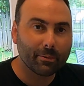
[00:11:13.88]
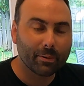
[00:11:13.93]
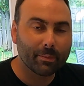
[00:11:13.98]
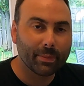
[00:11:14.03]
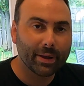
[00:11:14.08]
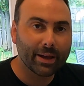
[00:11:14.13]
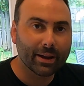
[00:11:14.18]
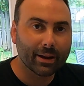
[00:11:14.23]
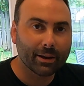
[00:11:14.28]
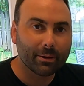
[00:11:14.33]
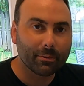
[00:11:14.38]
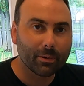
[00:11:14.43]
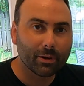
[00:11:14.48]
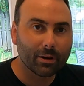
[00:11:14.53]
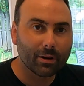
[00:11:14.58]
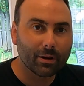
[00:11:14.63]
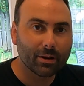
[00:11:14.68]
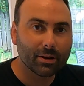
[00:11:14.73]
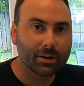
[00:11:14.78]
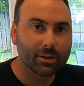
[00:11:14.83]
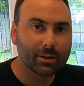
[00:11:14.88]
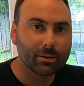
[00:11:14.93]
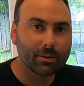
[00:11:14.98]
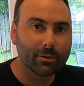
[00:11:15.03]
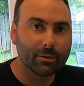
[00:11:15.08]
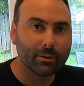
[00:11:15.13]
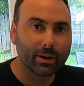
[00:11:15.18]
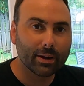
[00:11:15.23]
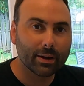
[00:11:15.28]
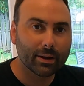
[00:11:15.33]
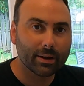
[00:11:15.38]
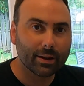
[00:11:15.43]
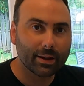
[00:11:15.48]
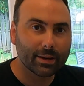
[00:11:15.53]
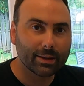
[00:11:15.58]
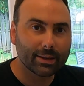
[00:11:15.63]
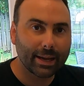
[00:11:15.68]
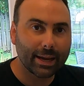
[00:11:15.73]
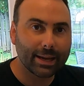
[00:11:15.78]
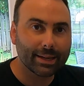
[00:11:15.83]
we're back. We're going to do
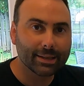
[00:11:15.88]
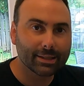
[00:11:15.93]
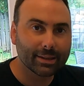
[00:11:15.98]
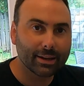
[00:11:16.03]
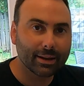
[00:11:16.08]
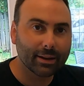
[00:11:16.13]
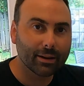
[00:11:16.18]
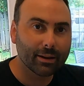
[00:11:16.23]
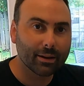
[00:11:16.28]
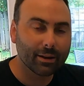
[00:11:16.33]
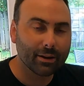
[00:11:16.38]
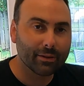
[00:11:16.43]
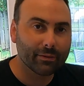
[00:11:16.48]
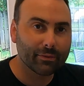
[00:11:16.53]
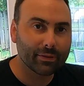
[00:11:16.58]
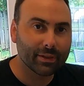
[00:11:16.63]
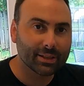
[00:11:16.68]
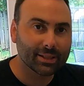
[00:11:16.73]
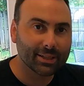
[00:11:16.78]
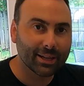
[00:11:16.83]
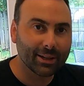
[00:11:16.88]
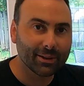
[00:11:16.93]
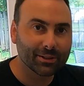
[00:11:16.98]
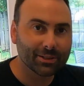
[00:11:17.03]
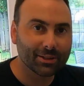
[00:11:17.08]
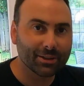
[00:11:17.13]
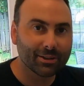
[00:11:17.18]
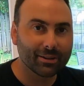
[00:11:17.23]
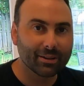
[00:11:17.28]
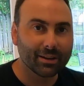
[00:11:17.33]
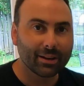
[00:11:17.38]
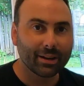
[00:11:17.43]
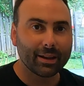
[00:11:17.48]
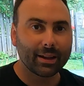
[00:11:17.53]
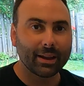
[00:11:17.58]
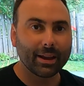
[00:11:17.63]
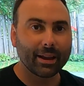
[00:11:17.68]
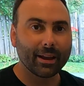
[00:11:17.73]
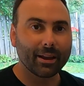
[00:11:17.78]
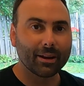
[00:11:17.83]
a tasting of the seltzer,
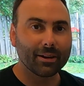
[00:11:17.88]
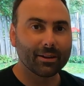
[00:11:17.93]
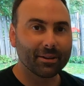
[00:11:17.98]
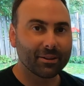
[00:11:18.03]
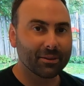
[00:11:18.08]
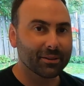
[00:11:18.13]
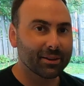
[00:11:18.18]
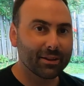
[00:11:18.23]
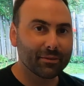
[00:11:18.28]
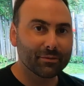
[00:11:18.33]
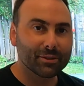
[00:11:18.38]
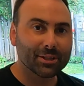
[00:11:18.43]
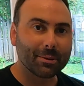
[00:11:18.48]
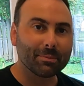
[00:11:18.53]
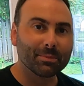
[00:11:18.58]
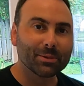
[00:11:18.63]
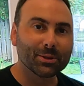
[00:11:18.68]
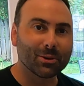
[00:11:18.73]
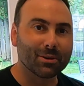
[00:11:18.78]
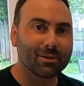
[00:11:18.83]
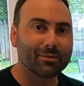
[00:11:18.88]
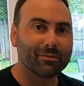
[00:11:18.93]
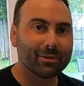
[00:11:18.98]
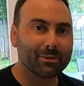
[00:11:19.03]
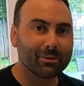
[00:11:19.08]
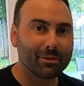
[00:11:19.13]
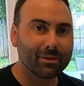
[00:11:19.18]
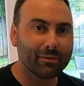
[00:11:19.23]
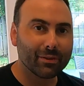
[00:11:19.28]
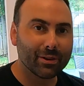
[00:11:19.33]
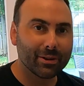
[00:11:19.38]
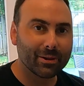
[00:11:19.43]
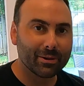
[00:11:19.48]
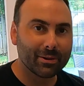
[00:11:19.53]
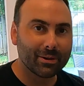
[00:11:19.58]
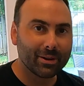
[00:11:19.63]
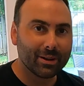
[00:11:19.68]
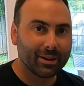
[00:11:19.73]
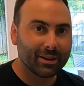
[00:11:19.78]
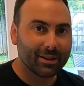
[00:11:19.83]
and I'll give some sort of a
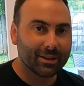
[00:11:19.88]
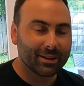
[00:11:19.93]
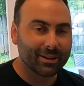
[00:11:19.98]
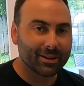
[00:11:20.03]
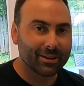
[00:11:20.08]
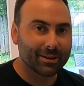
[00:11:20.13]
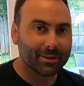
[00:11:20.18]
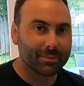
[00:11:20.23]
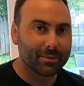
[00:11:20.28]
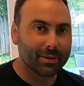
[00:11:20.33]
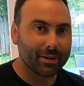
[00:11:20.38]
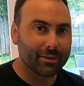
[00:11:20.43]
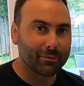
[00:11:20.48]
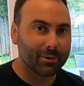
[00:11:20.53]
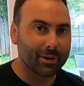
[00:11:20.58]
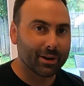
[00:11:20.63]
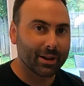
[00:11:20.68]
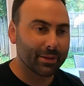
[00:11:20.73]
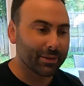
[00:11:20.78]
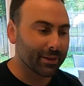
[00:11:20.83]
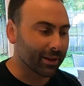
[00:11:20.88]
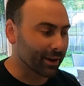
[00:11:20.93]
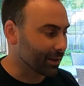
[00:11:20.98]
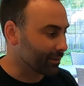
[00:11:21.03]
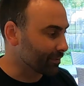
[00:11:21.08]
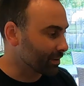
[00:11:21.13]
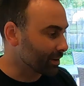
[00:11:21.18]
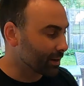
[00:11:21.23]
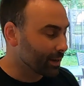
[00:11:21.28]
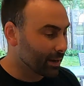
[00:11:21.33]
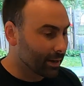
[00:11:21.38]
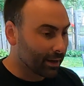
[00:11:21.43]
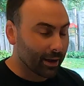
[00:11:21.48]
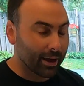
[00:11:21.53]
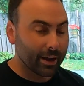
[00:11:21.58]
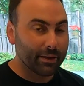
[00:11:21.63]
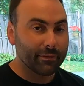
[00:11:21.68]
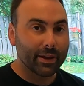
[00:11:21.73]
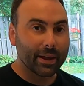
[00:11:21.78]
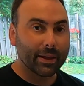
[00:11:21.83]
review of what I think of it.
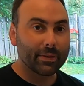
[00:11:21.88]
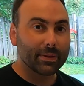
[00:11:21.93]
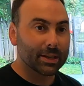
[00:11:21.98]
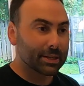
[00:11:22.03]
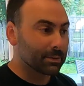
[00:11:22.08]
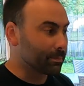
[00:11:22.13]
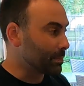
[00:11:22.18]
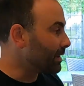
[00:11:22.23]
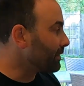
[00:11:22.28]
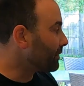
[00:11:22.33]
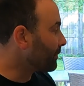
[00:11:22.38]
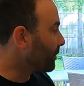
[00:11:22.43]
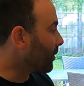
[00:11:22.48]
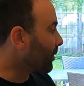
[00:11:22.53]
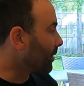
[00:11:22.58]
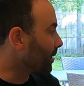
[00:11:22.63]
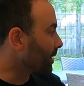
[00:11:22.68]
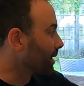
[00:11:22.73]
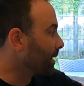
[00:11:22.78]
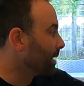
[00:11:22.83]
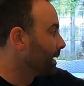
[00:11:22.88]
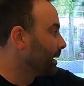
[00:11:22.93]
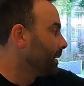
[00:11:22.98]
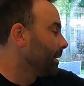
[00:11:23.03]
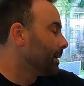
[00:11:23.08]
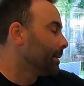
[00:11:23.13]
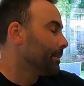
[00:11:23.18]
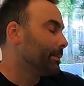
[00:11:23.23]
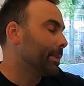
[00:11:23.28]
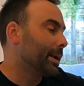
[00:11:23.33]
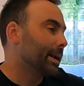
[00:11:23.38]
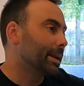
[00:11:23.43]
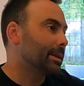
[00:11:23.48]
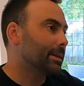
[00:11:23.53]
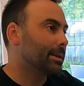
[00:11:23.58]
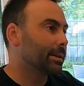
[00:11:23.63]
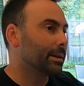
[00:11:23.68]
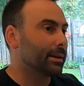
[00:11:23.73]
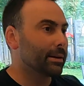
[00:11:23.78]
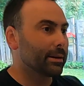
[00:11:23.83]
I've had this before,
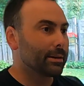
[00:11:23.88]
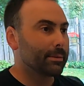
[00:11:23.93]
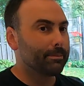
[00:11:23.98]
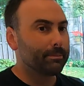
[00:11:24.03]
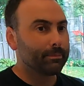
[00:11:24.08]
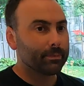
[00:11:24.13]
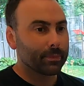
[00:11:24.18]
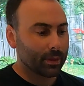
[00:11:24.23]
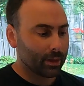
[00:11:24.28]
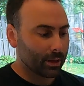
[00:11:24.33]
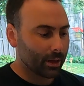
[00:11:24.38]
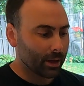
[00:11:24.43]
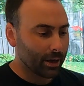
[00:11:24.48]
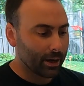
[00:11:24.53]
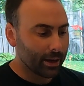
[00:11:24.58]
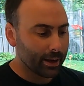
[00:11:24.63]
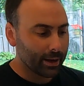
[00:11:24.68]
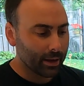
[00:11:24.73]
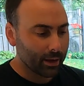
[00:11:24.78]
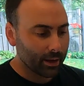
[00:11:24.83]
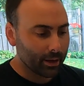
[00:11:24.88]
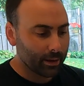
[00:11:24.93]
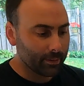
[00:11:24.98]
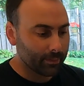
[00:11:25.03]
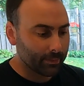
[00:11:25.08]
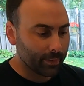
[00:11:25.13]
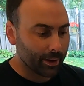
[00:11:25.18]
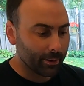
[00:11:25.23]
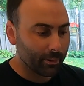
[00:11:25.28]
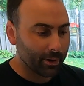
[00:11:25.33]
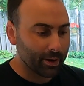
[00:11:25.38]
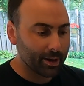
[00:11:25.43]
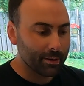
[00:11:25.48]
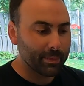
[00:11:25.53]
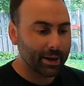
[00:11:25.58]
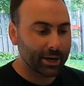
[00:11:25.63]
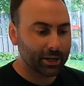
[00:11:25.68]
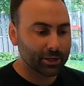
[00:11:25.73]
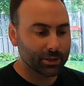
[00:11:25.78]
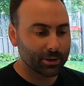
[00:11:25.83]
but I wanted to
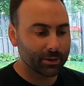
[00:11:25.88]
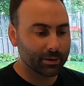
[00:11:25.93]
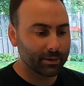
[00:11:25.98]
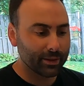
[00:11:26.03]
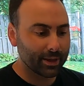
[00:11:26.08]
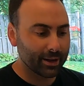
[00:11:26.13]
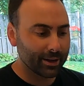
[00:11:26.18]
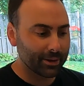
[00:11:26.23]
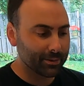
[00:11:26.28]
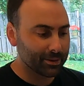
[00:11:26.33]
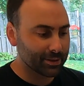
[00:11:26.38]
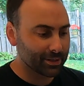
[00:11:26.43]
make sure that